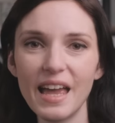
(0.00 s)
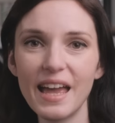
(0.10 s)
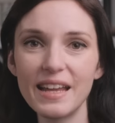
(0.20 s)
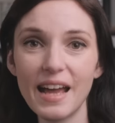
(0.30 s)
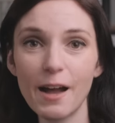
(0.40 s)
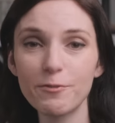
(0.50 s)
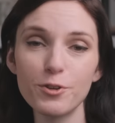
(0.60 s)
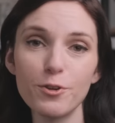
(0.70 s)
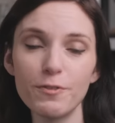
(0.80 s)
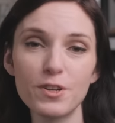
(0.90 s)
And after
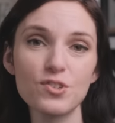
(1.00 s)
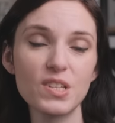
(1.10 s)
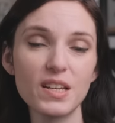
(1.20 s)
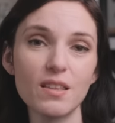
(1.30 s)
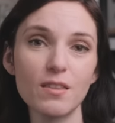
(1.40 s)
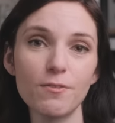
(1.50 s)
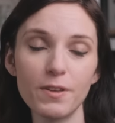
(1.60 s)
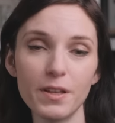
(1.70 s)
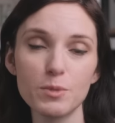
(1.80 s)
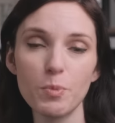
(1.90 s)
you finish knitting the
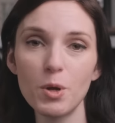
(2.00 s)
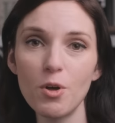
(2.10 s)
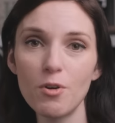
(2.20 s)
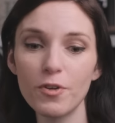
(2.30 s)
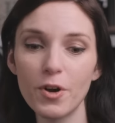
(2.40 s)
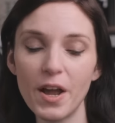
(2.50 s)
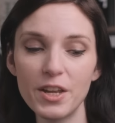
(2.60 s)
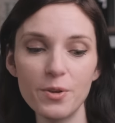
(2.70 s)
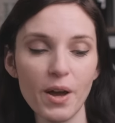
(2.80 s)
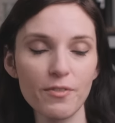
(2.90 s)
Felix pullover and
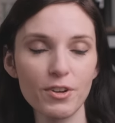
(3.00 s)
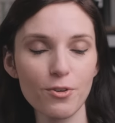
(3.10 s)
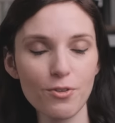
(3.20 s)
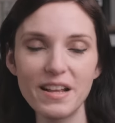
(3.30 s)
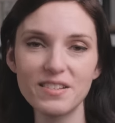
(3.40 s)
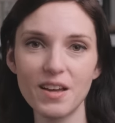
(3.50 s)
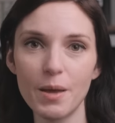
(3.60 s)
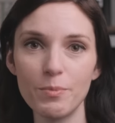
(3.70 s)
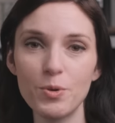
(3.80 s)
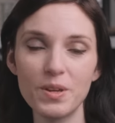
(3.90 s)
you have a great
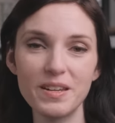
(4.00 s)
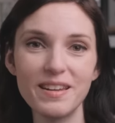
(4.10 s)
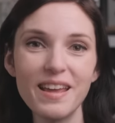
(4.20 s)
time, you can